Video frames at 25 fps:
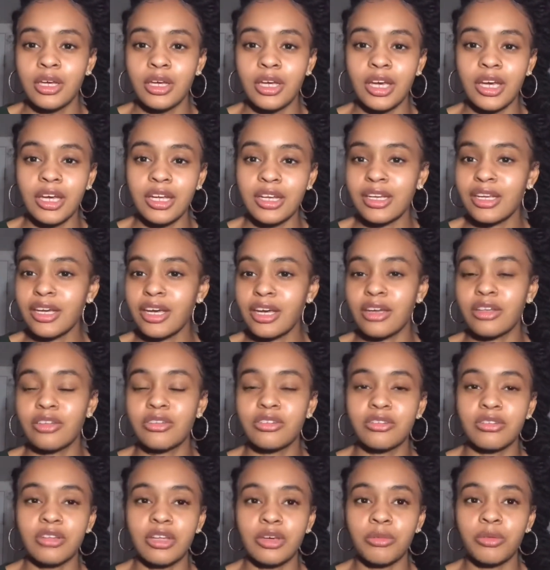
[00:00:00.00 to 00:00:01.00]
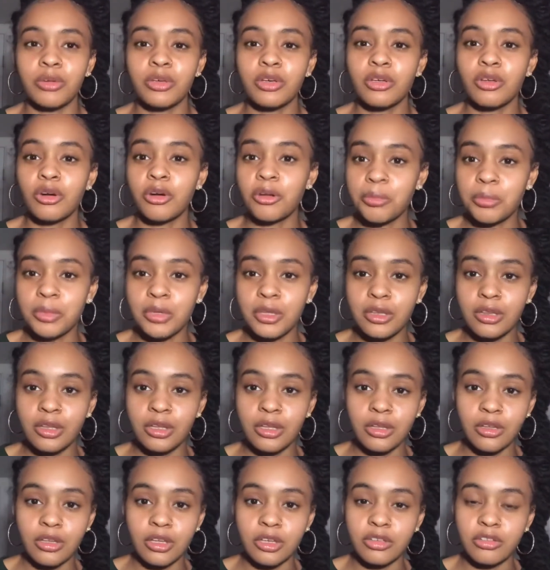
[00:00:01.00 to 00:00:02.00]
And yes, like, we can all be,
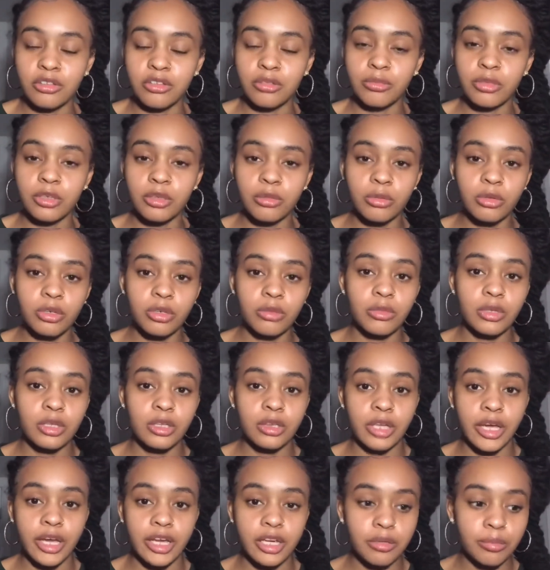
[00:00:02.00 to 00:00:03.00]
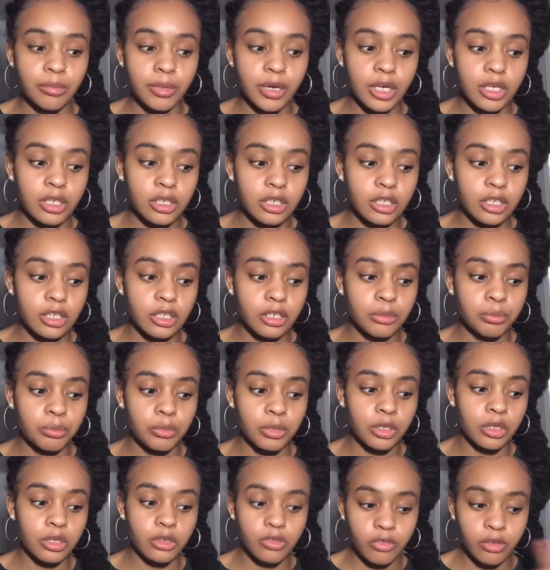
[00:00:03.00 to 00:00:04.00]
like, some people can be like-minded,
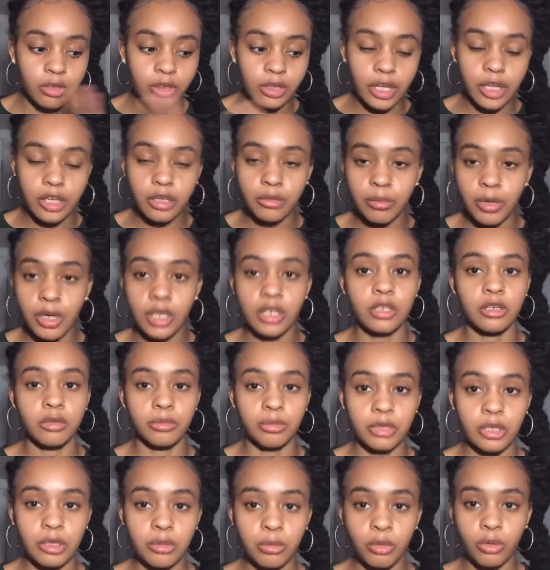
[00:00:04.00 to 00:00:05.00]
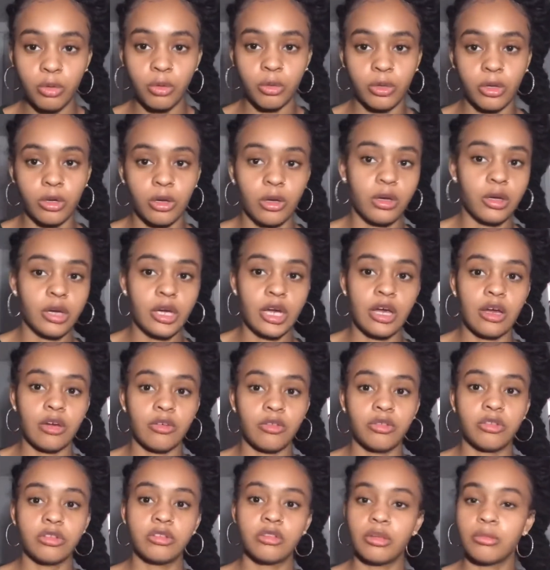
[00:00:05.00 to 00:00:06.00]
but even like-minded people, we all
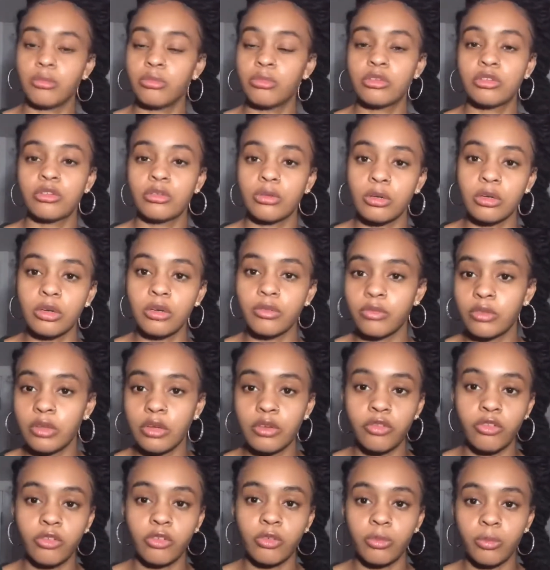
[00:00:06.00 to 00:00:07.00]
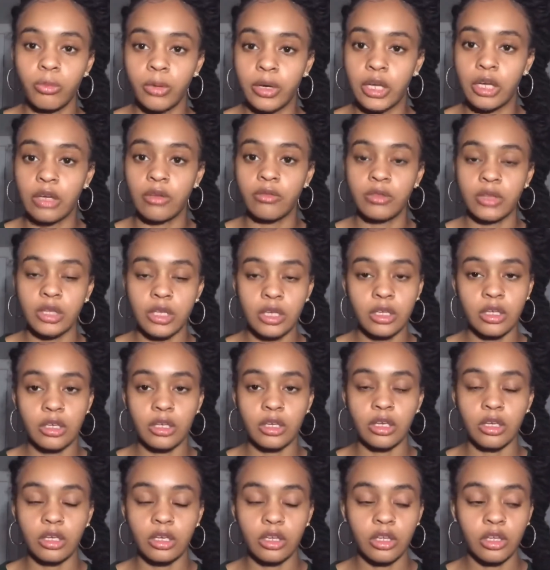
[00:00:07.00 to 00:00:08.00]
have some sort of different way of
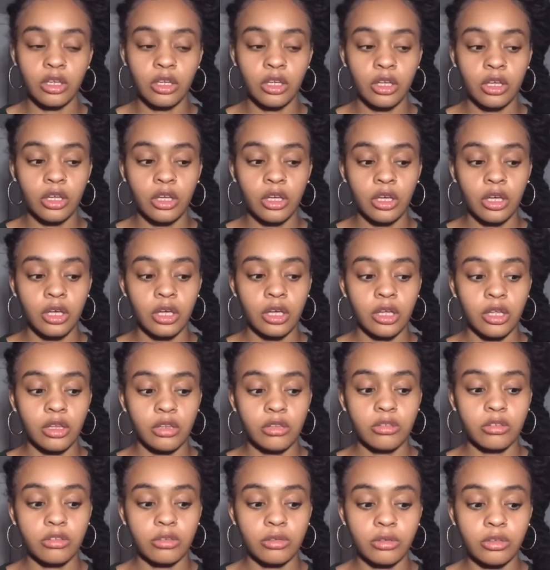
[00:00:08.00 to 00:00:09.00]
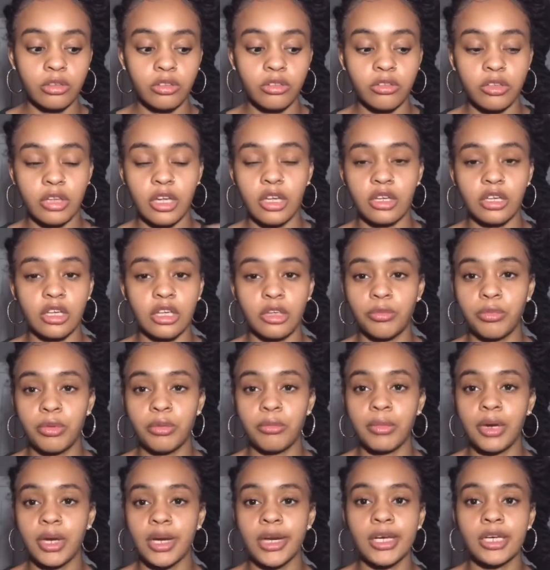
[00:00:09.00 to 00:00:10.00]
thinking. So you just got to keep
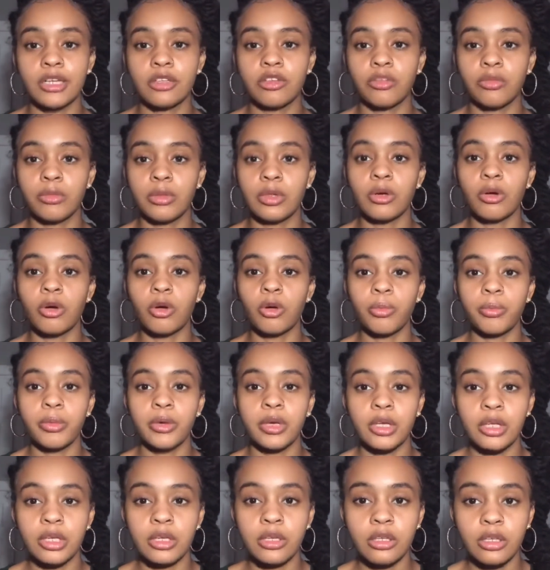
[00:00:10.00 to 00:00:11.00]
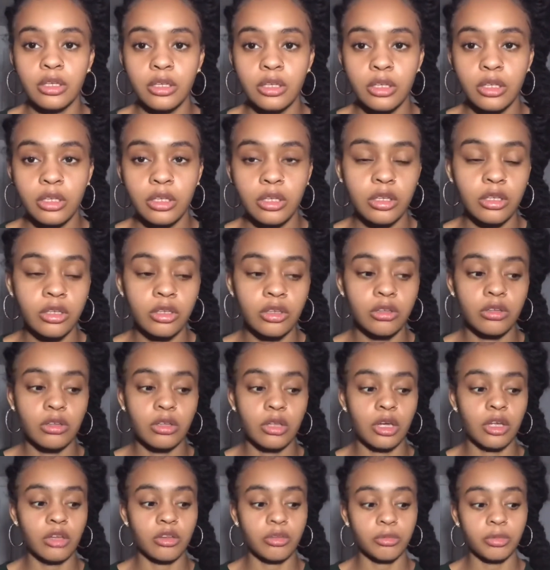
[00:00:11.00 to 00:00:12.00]
in mind to be open
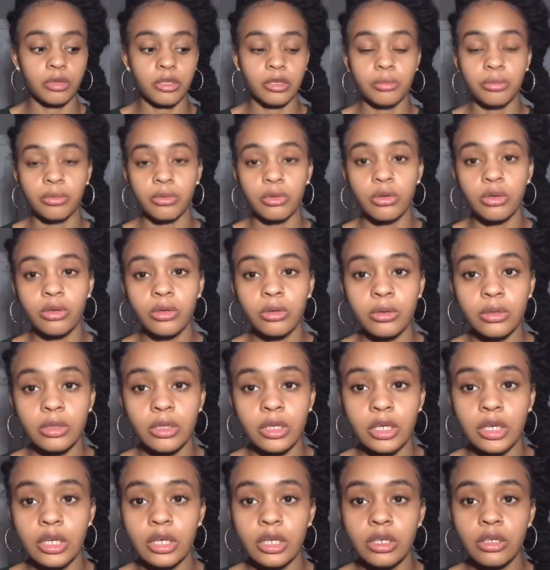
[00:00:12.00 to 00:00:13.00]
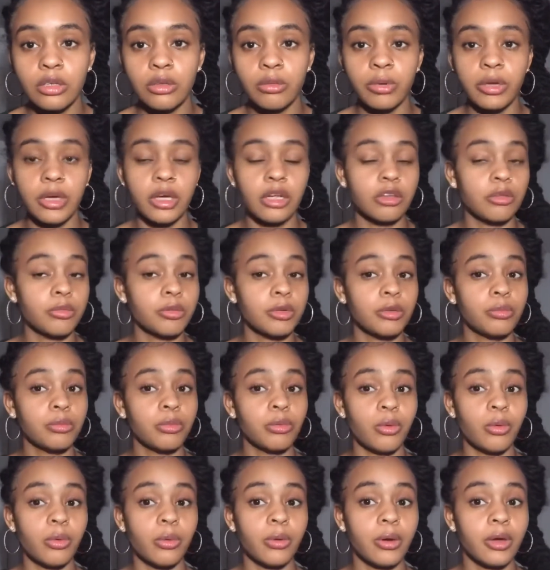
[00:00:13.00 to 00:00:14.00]
to other people and the way other
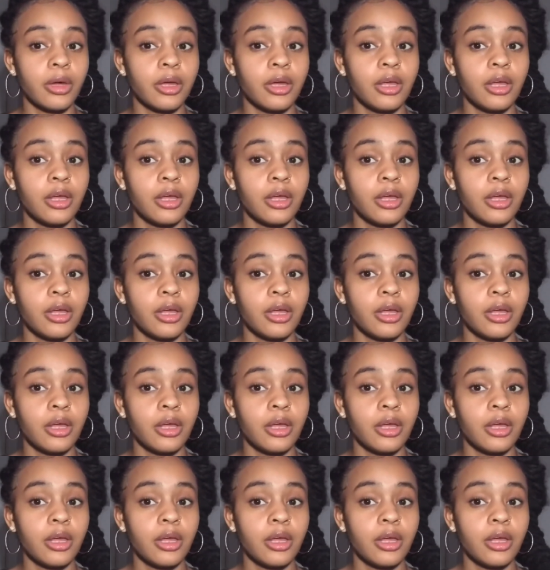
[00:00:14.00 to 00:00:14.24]
people